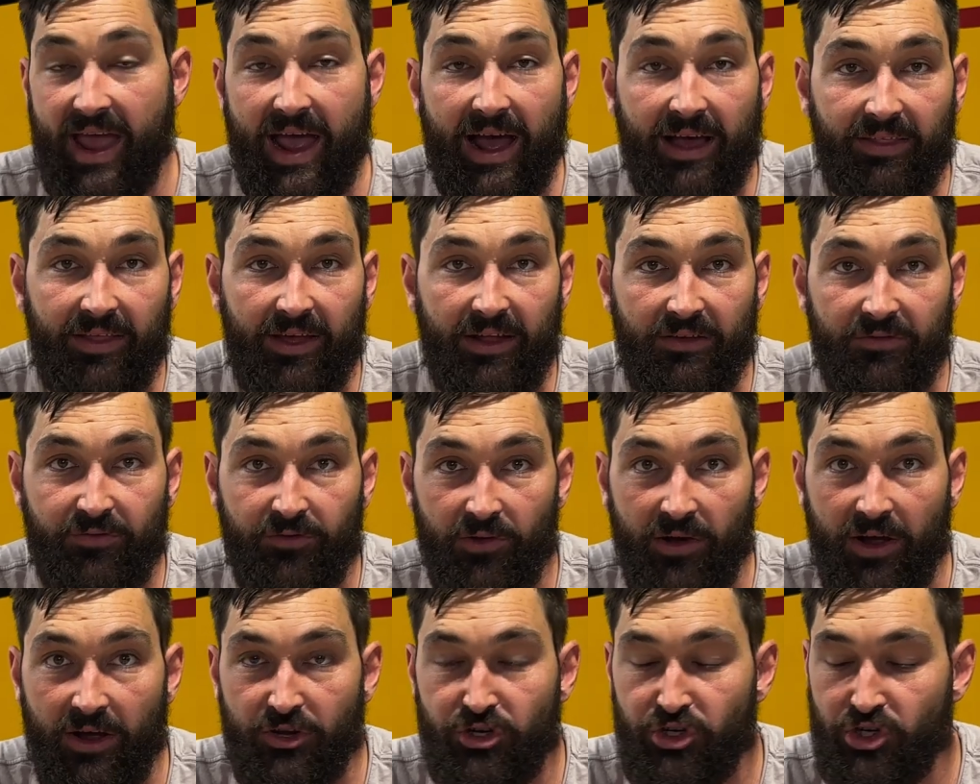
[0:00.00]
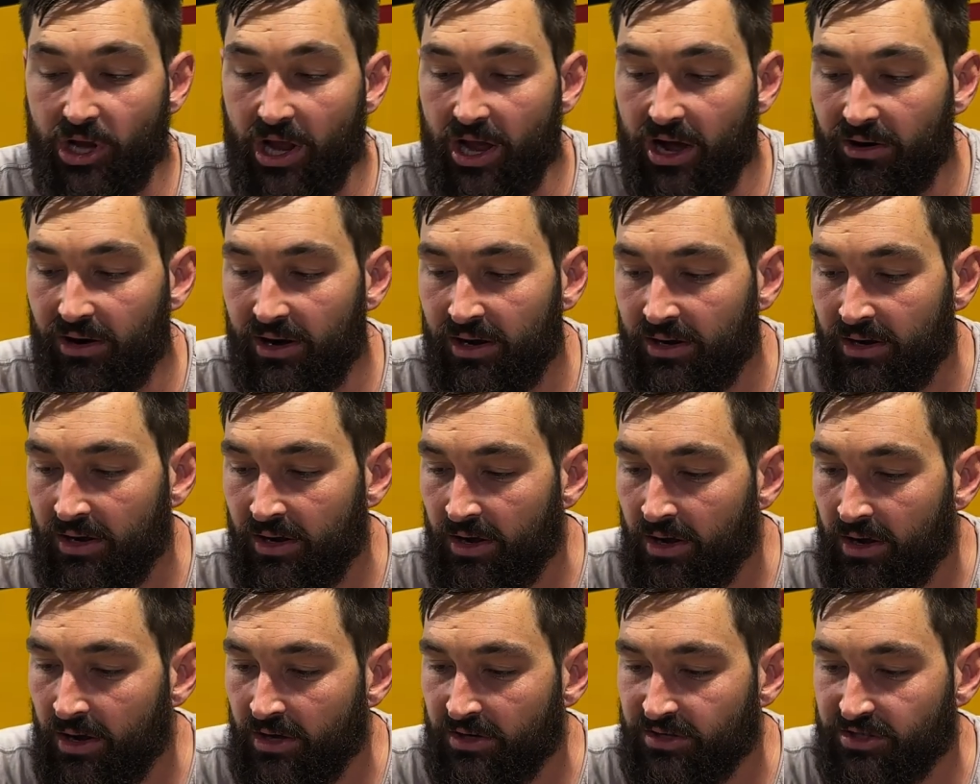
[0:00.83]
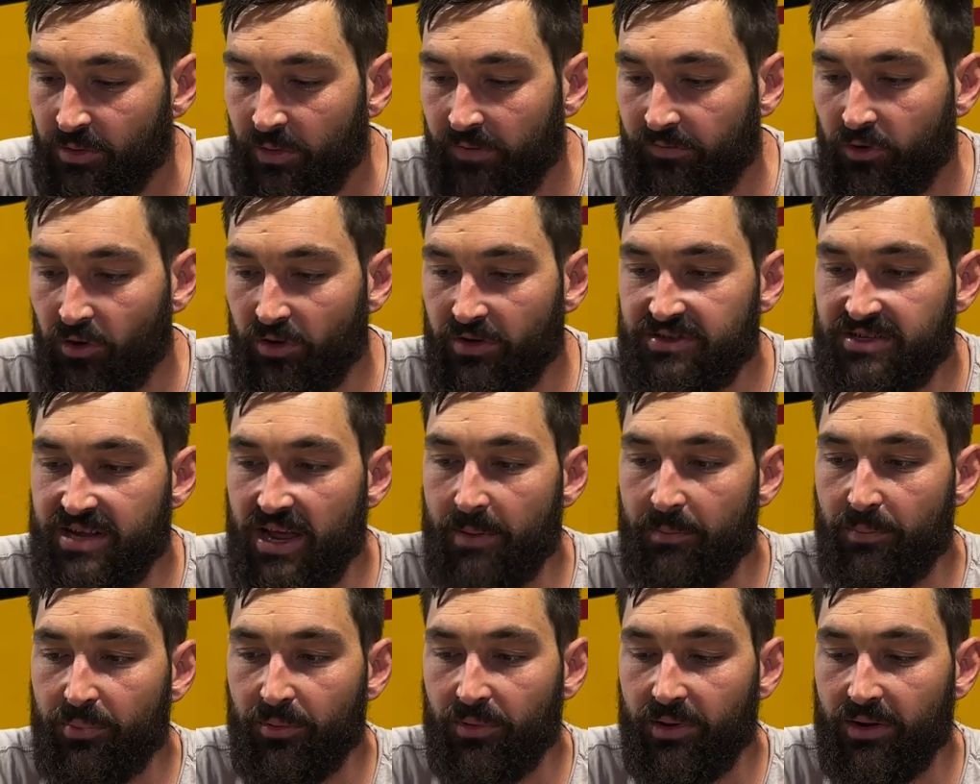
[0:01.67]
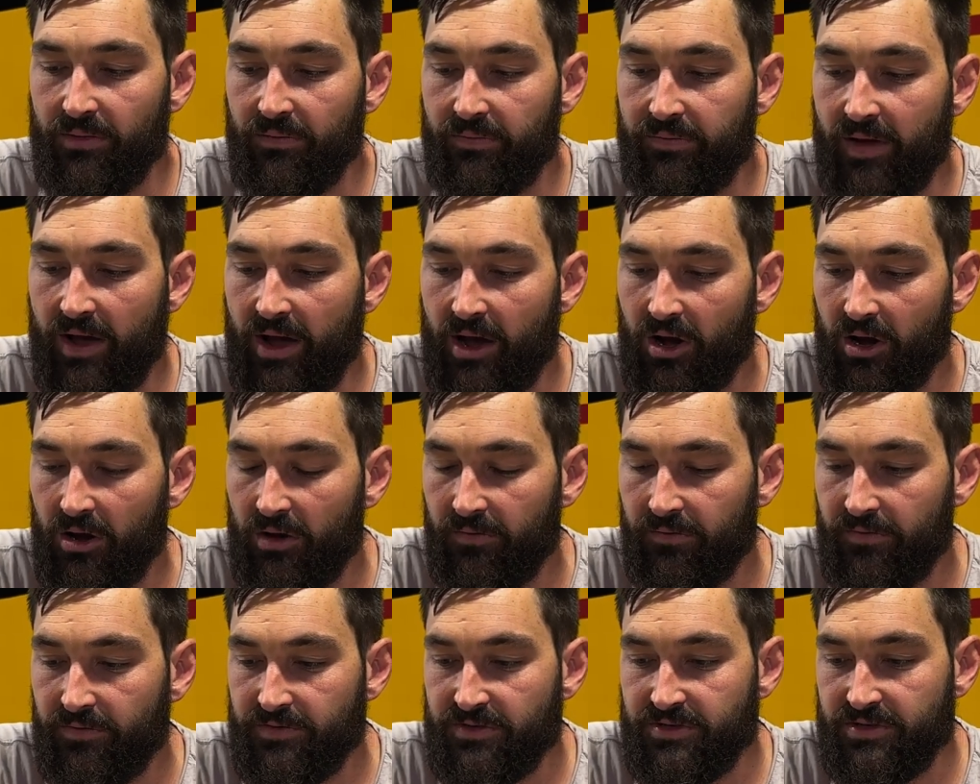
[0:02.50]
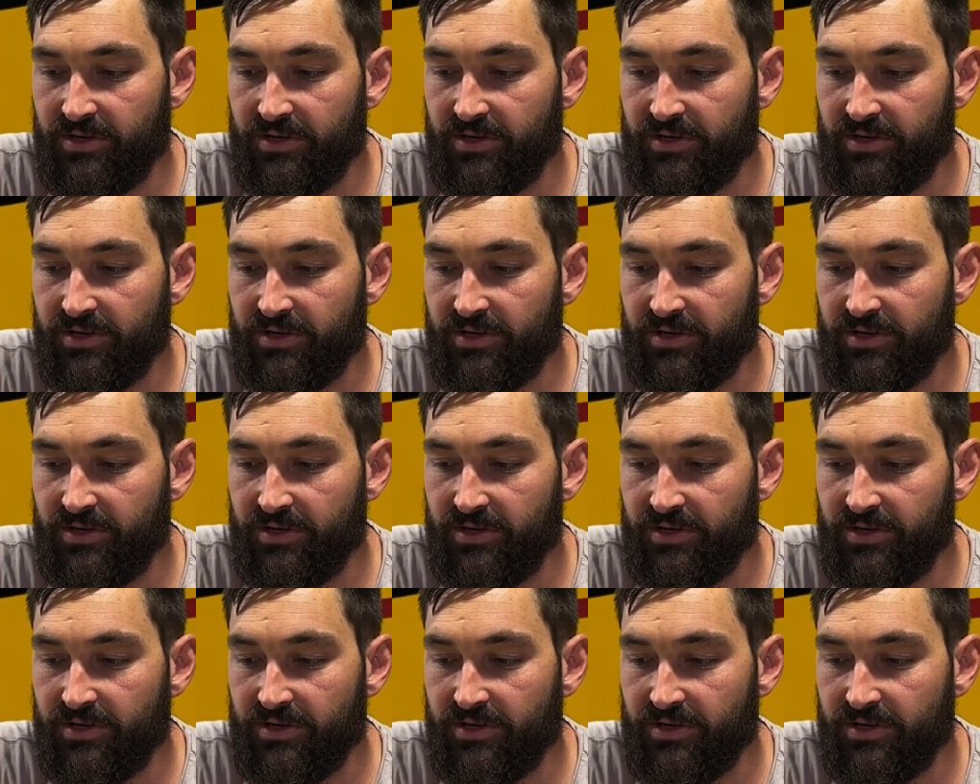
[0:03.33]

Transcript: outlet for our shower. So we've got a tempering valve